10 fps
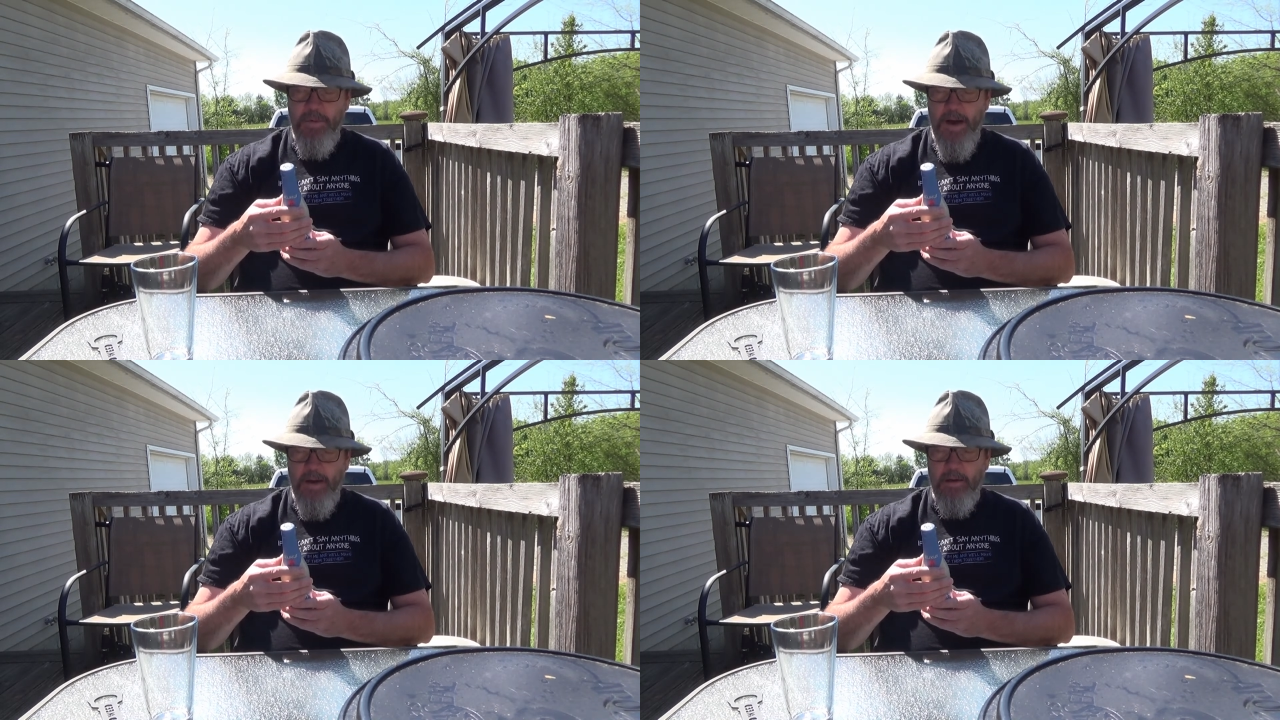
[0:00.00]

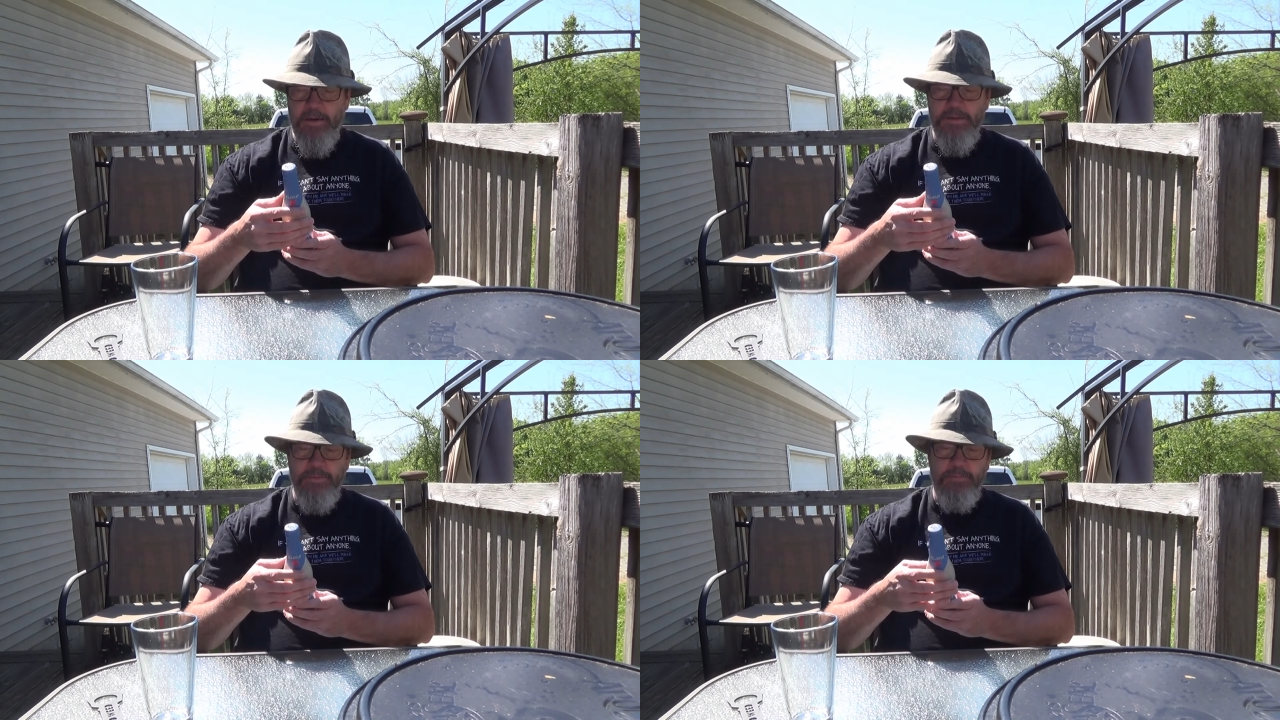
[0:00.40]
bottle.
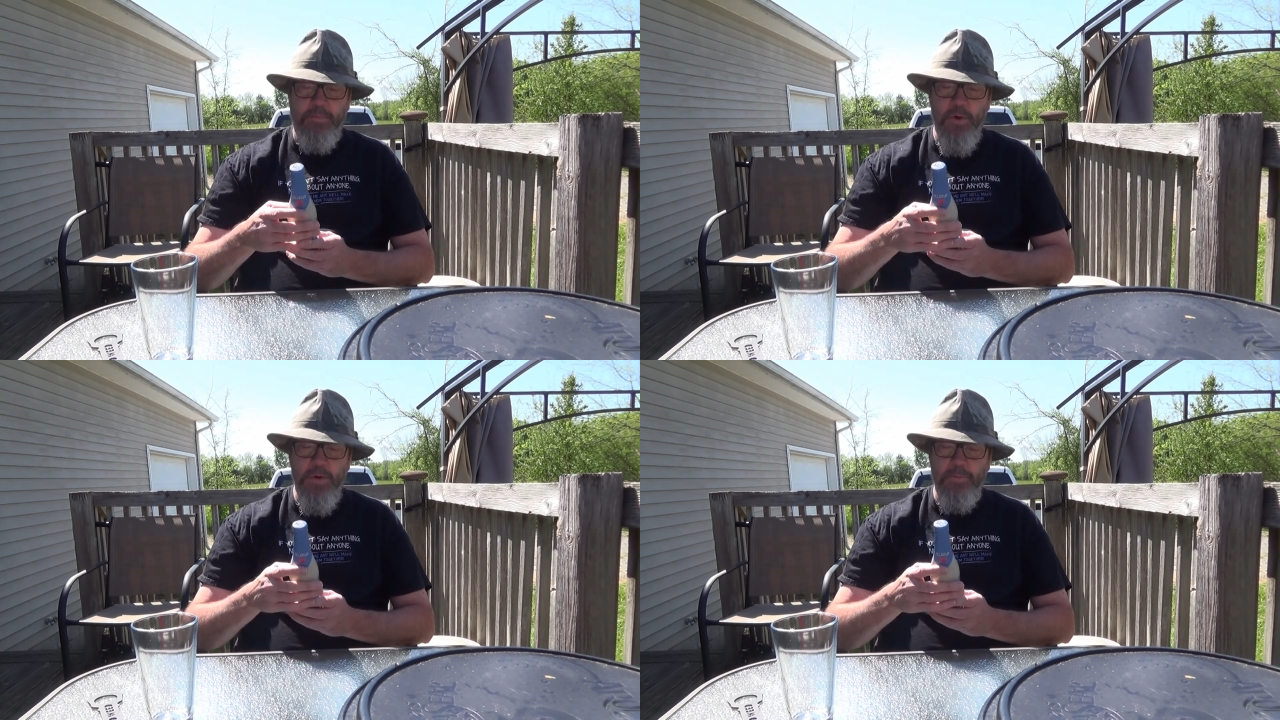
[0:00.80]
It's
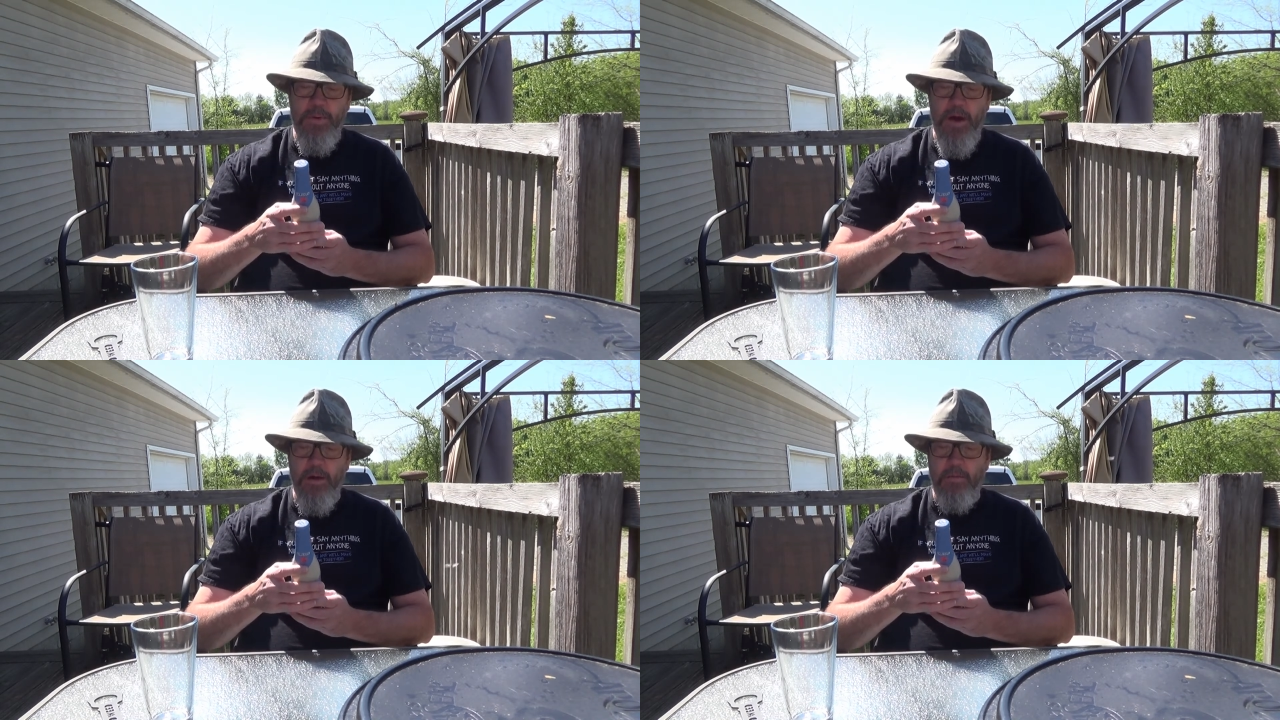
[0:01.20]
brewed and
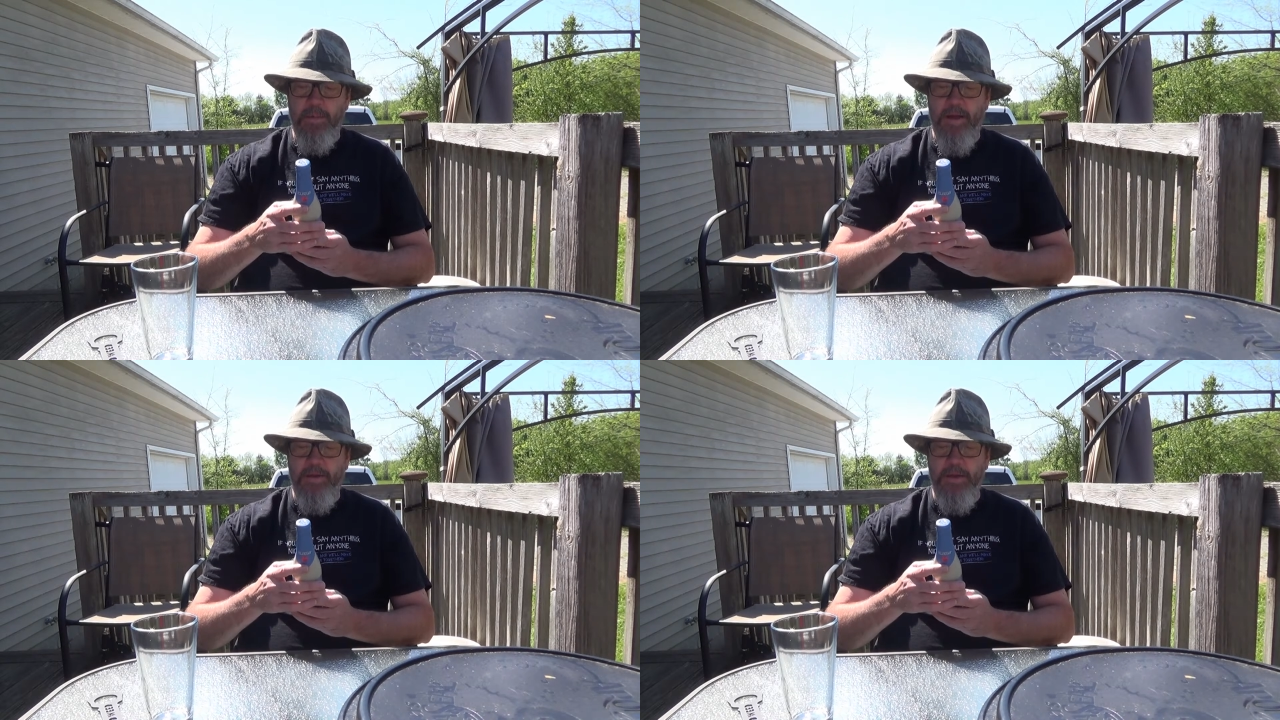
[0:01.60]
bottled
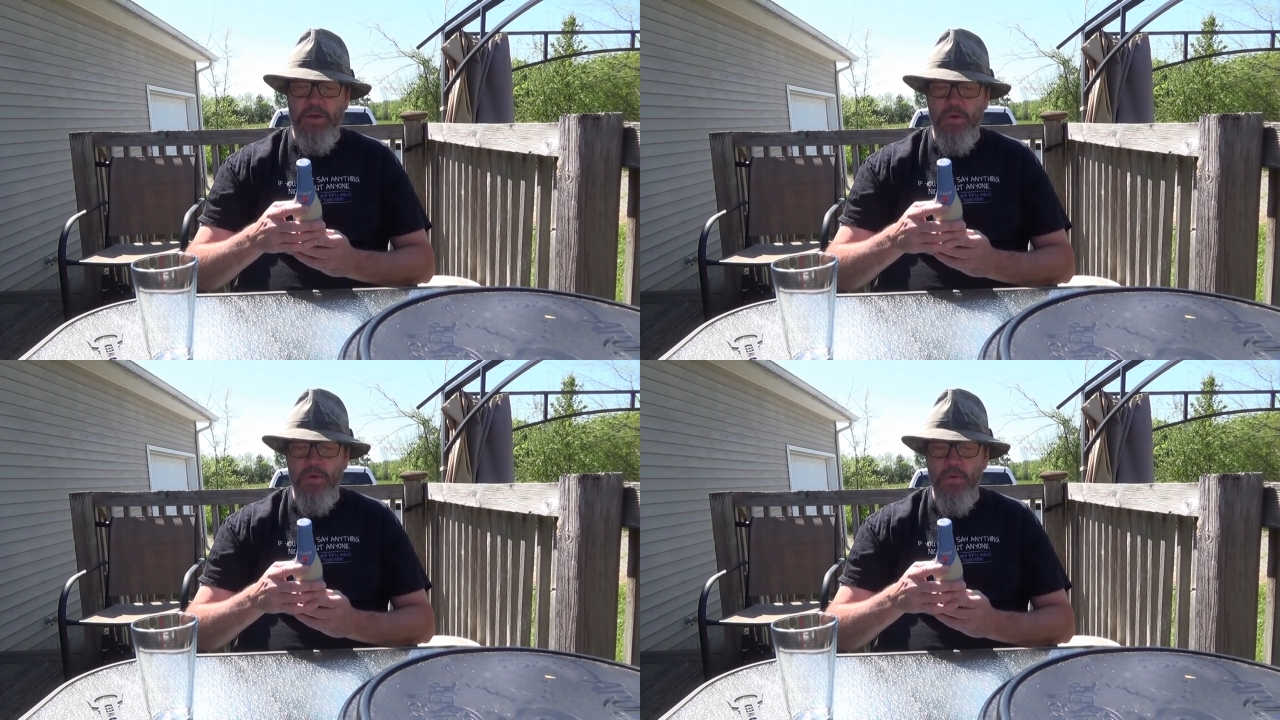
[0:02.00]
by the
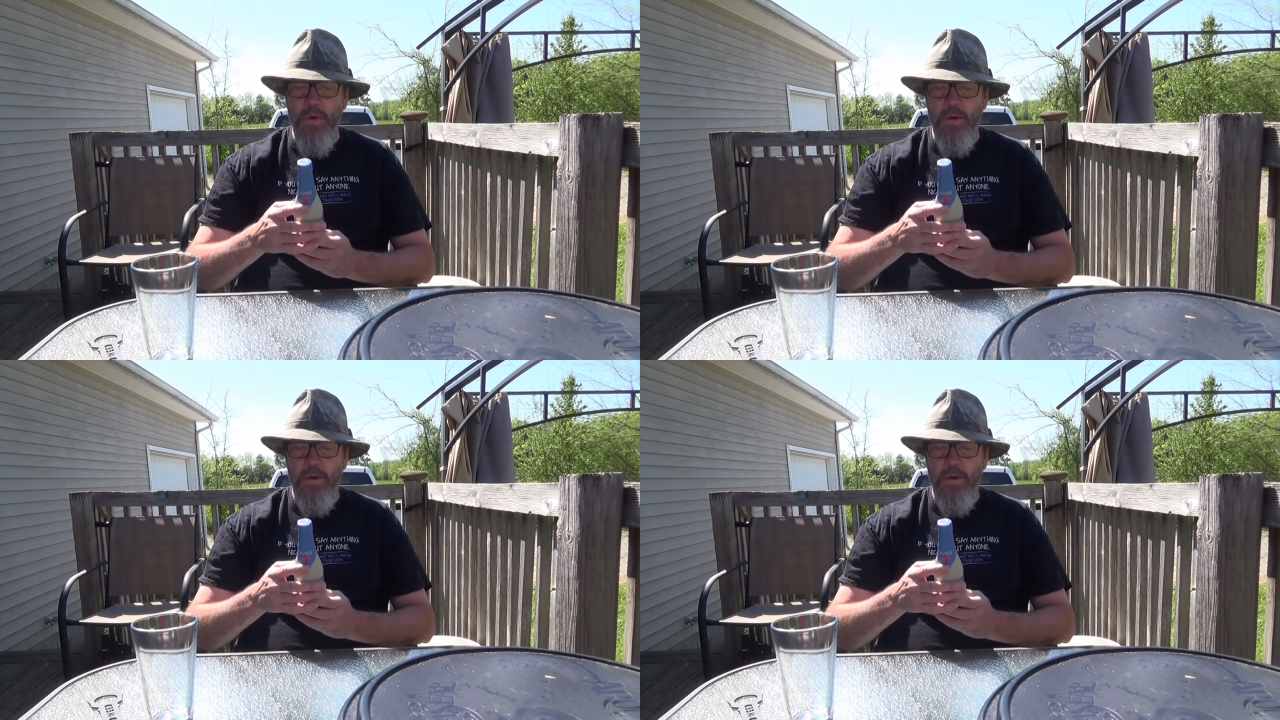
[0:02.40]
Huy